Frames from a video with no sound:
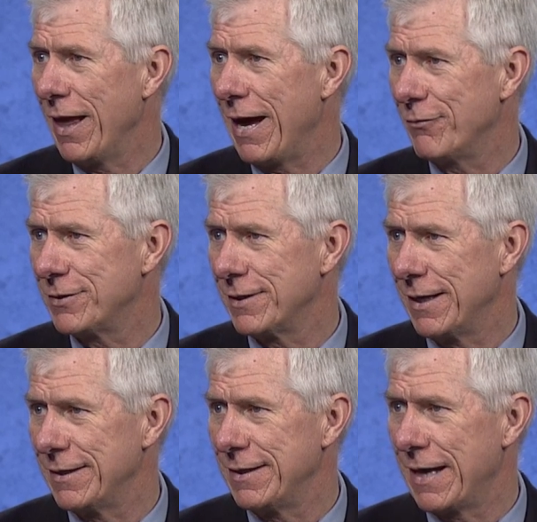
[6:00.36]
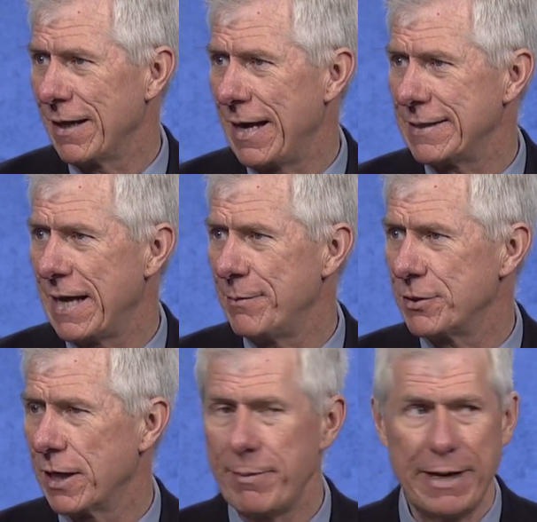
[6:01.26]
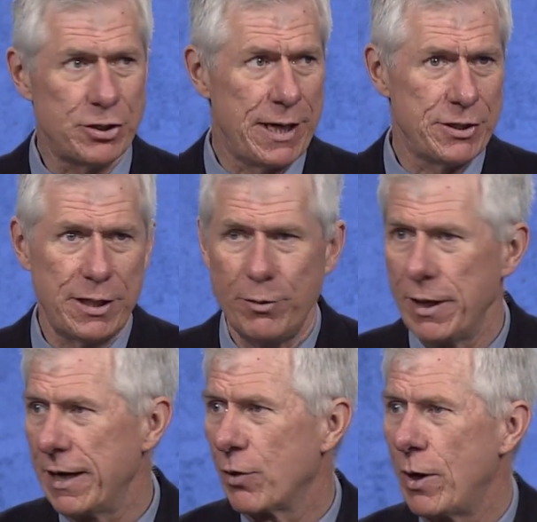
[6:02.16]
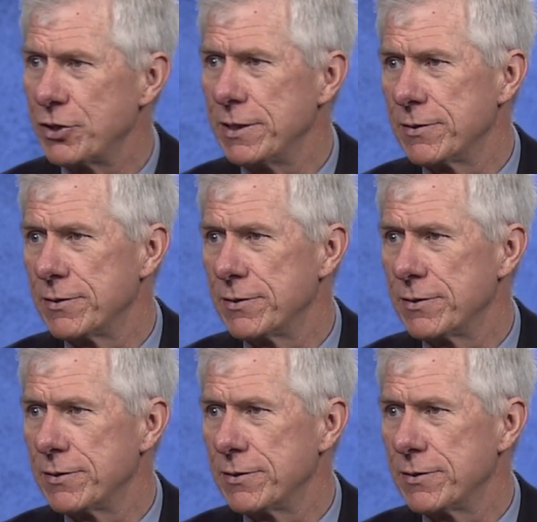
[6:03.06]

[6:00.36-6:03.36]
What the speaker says: left. Not a lot of time to talk about education. I know a lot of questions.